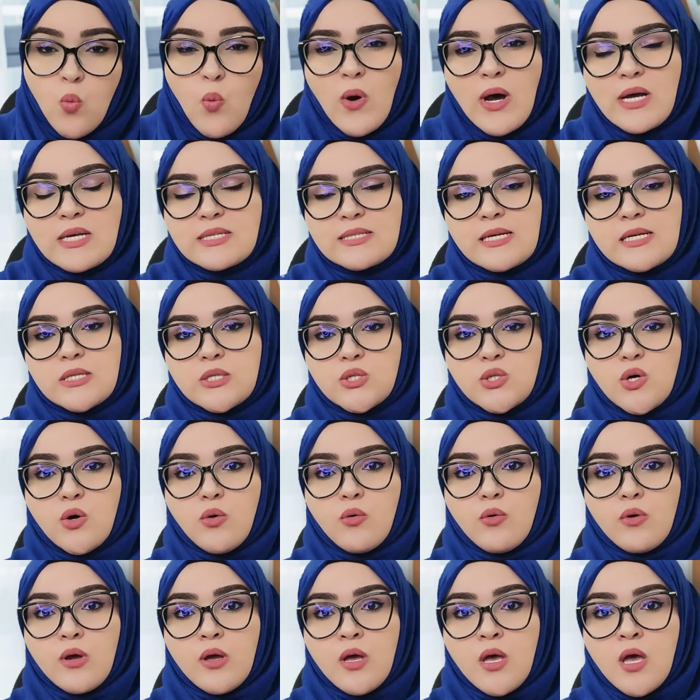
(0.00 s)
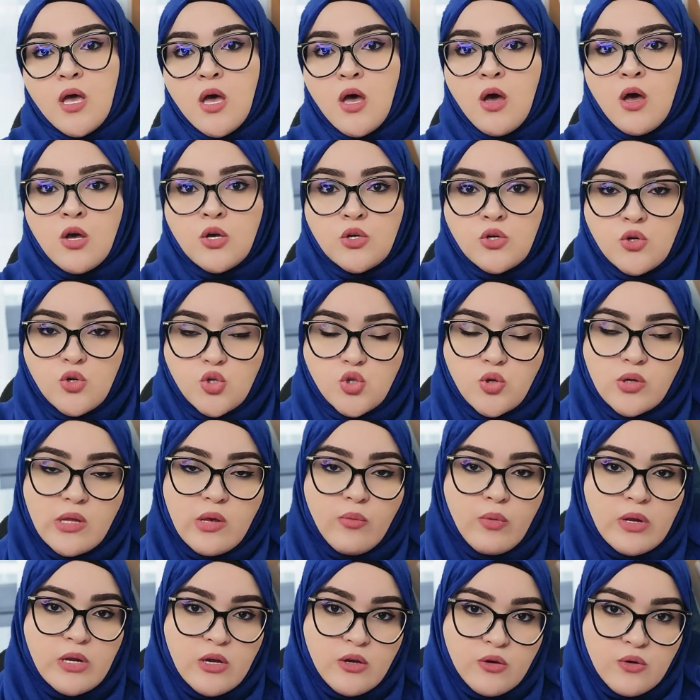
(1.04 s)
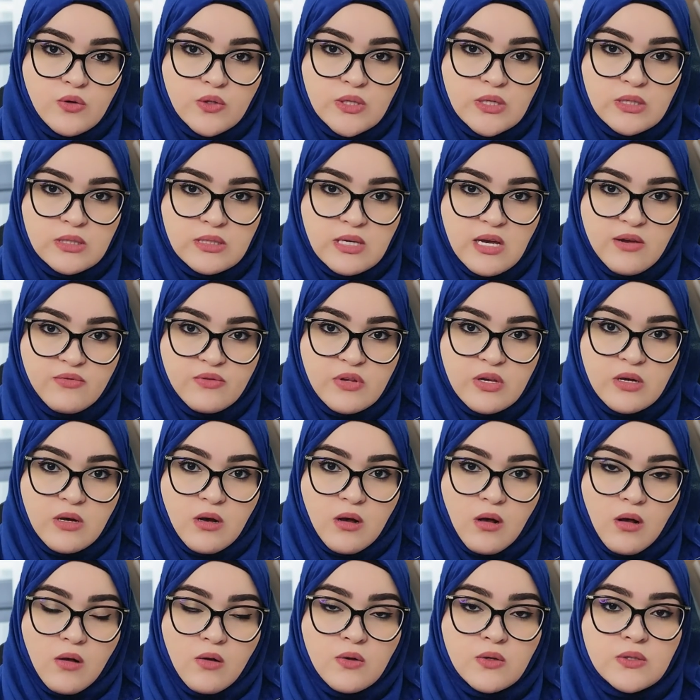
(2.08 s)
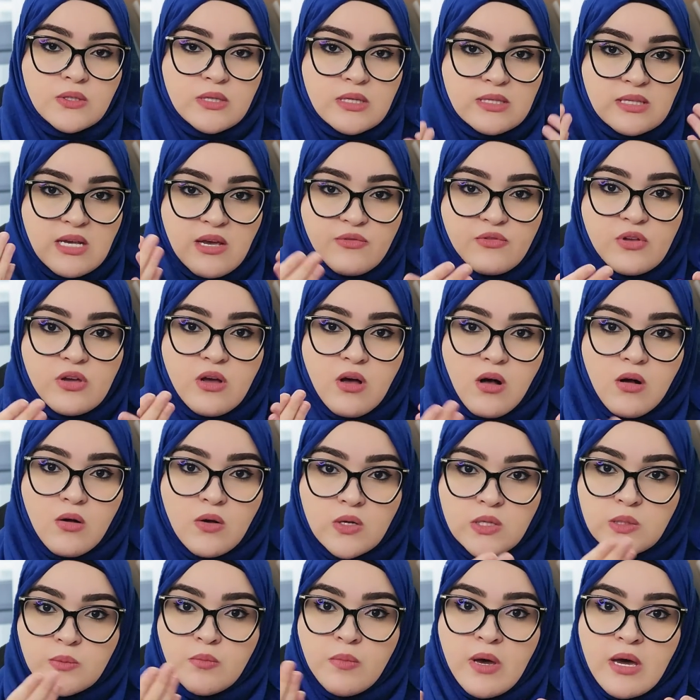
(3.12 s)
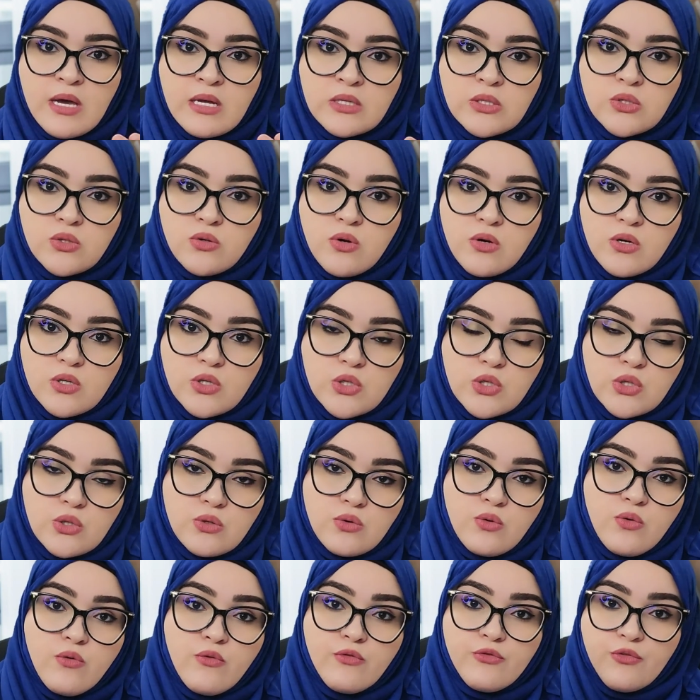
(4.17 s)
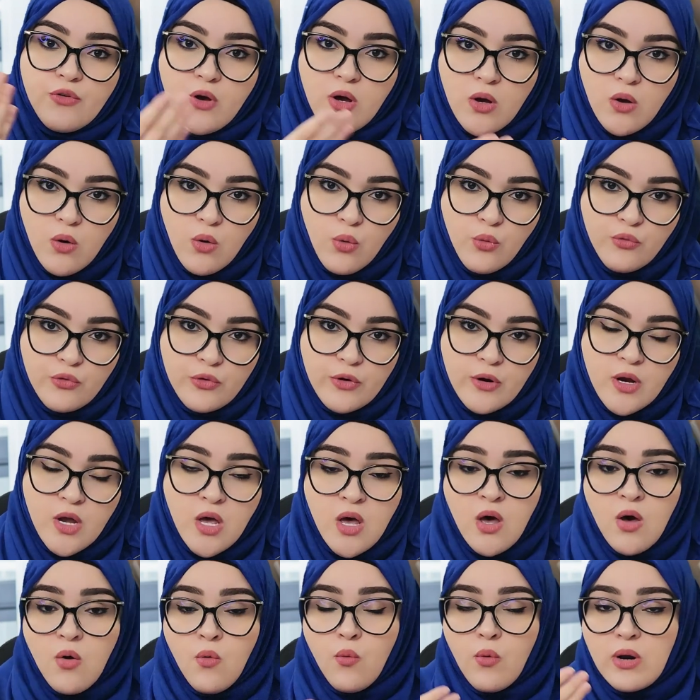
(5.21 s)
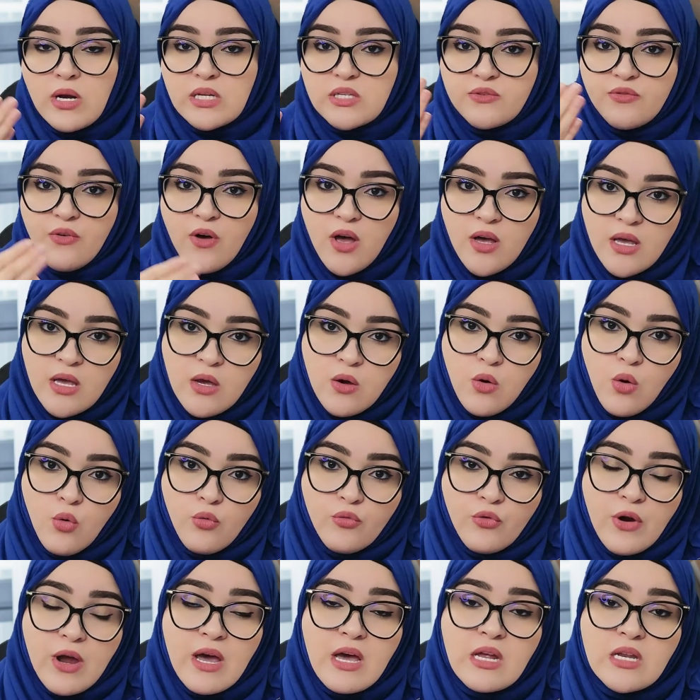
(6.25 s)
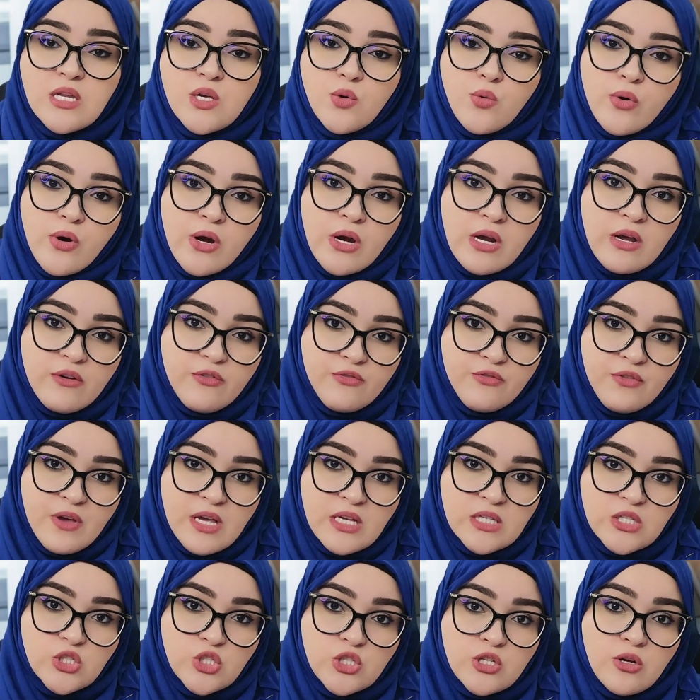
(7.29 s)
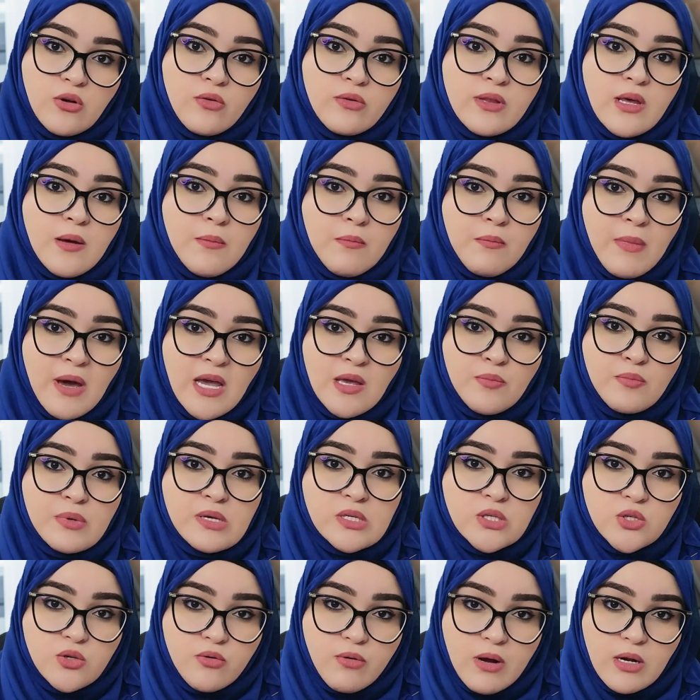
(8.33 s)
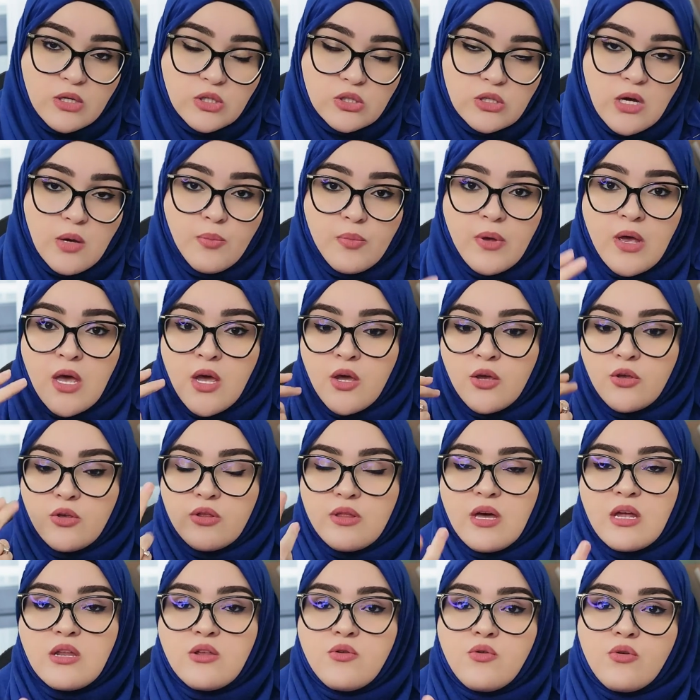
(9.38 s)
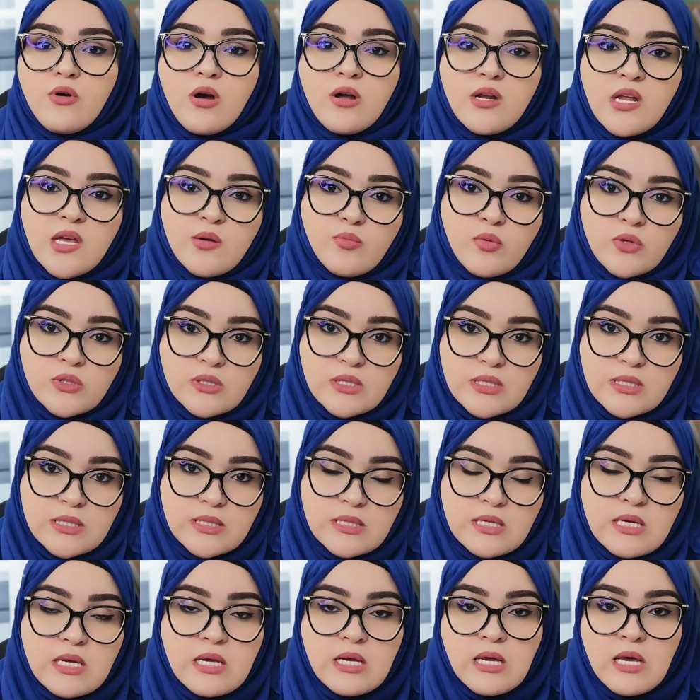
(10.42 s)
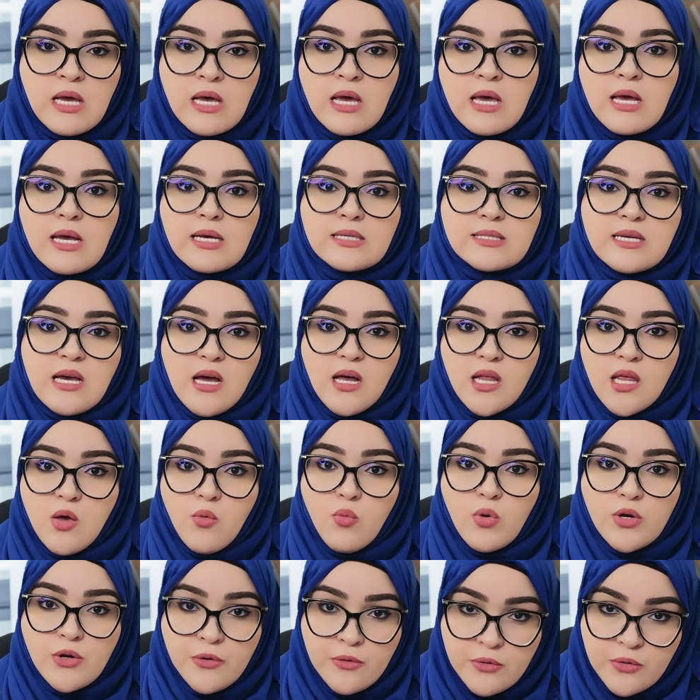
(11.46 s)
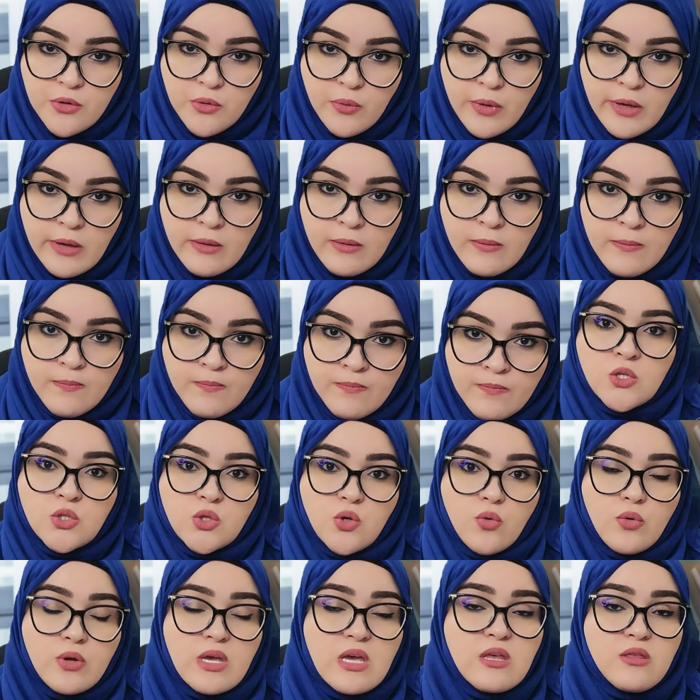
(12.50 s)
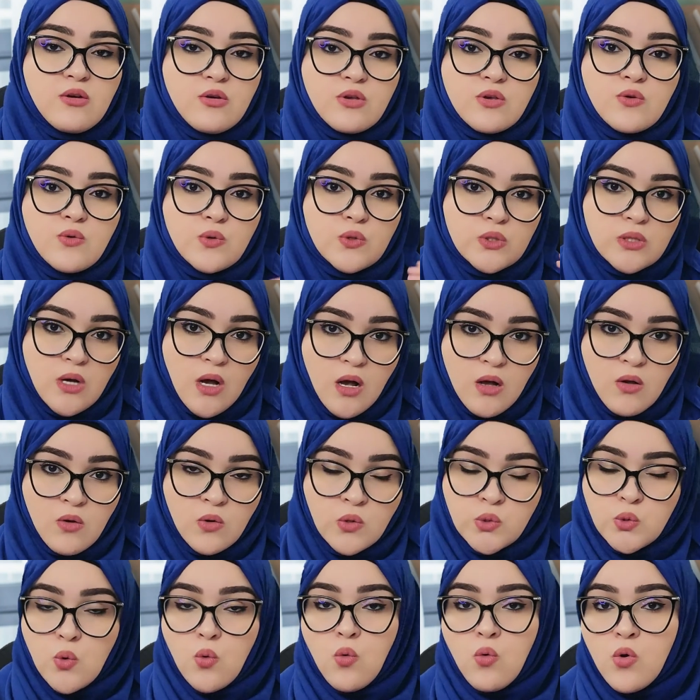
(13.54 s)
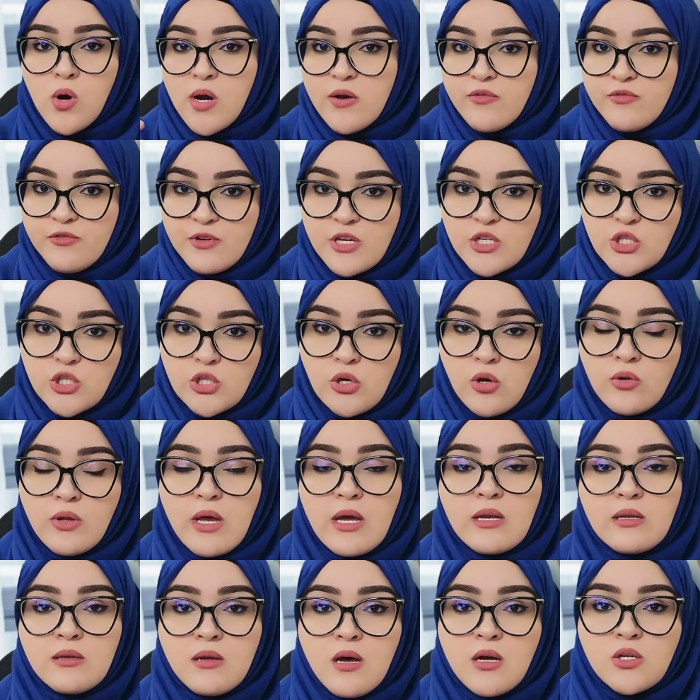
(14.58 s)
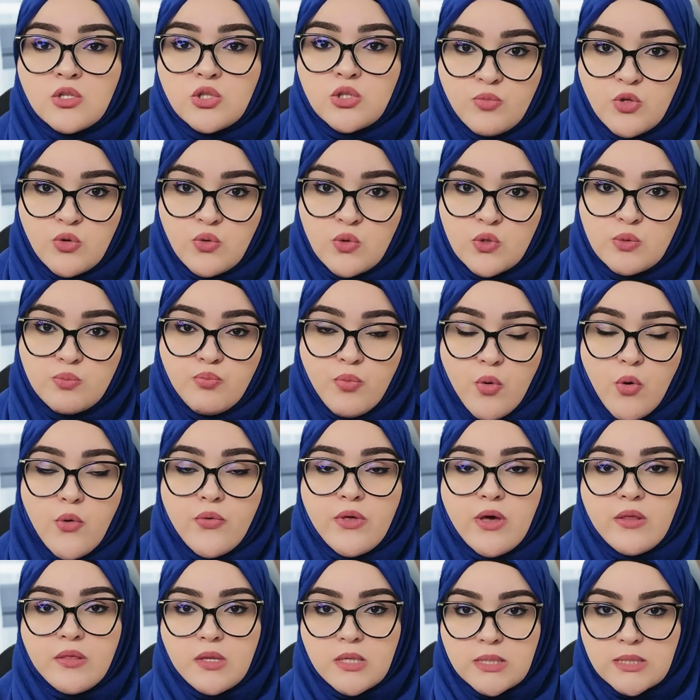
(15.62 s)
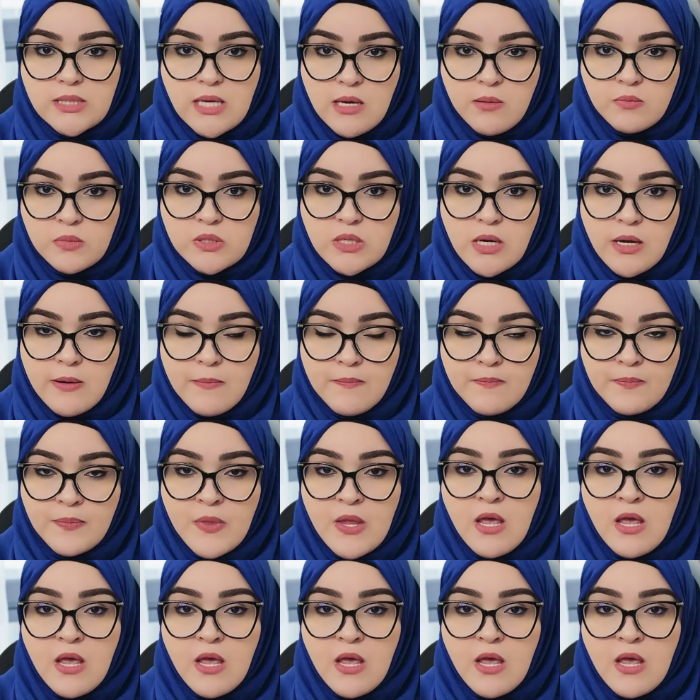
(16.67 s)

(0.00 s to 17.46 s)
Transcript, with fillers: Why is that so? Usually when you're using safety goggles, the safety goggles might start to fog over. When it's fogging over and you're wearing a face shield that might be scratched up, then you're unable to see exactly what you're doing. So either use goggles or a face shield and not use both at the same time.